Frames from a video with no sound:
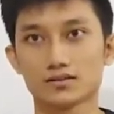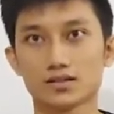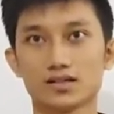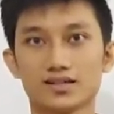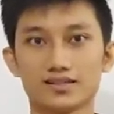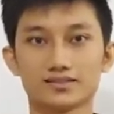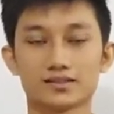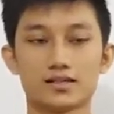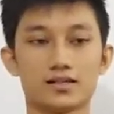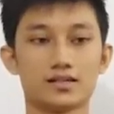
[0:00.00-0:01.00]

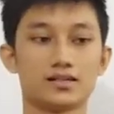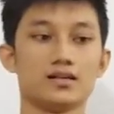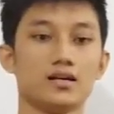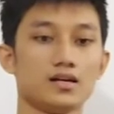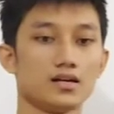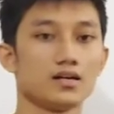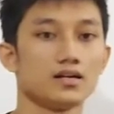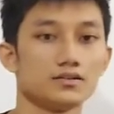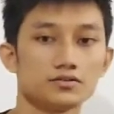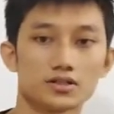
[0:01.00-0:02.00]
And
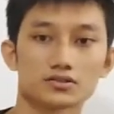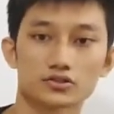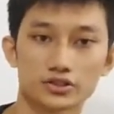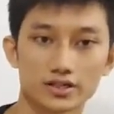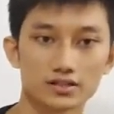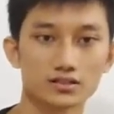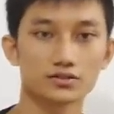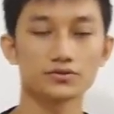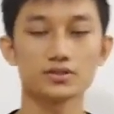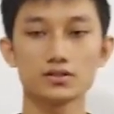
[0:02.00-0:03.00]
if you want to share
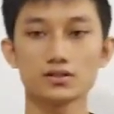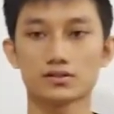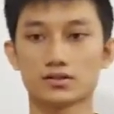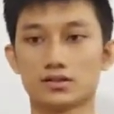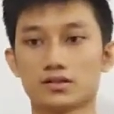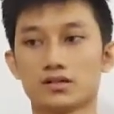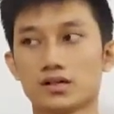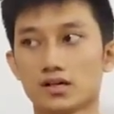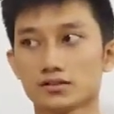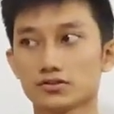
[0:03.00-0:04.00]
this video
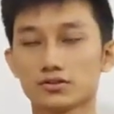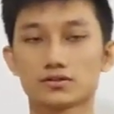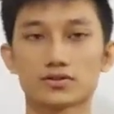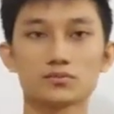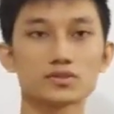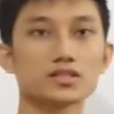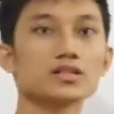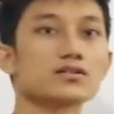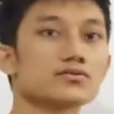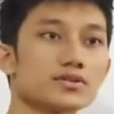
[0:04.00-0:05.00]
to your
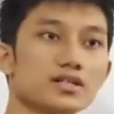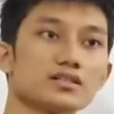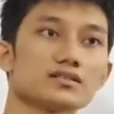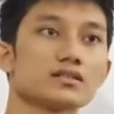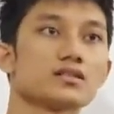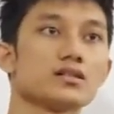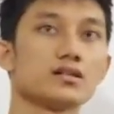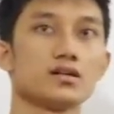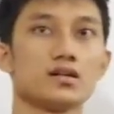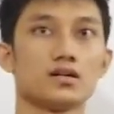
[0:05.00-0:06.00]
family or friend
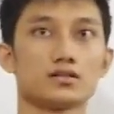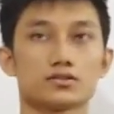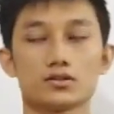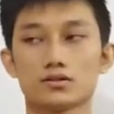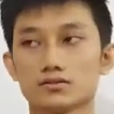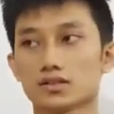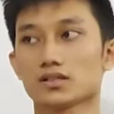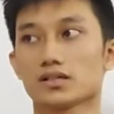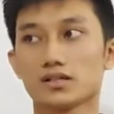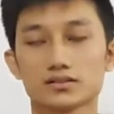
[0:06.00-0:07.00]
so
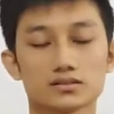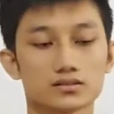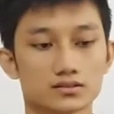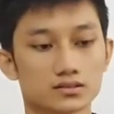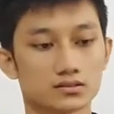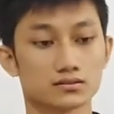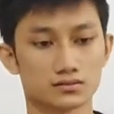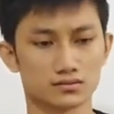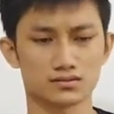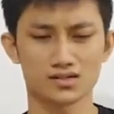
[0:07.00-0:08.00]
they can
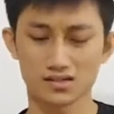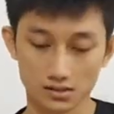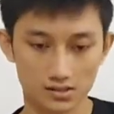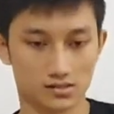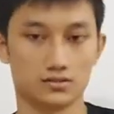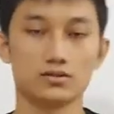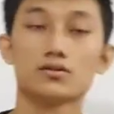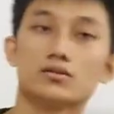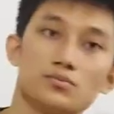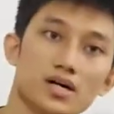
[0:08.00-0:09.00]

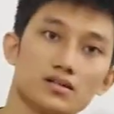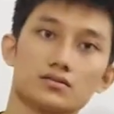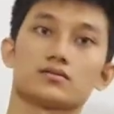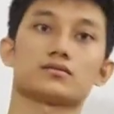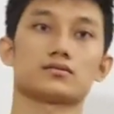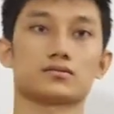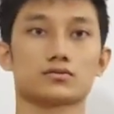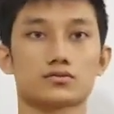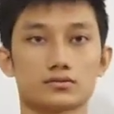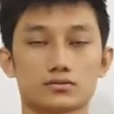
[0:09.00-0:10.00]
know about
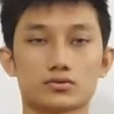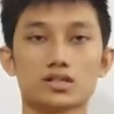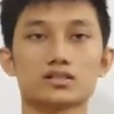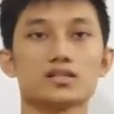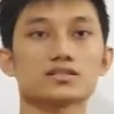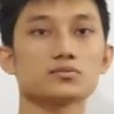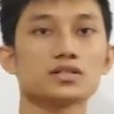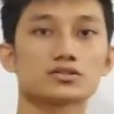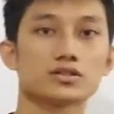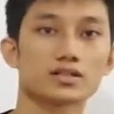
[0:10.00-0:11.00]

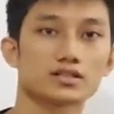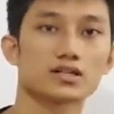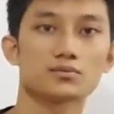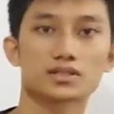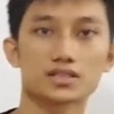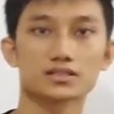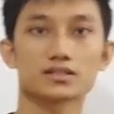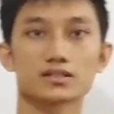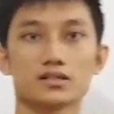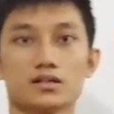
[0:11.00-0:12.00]
quasi-isometric and dynamic tension.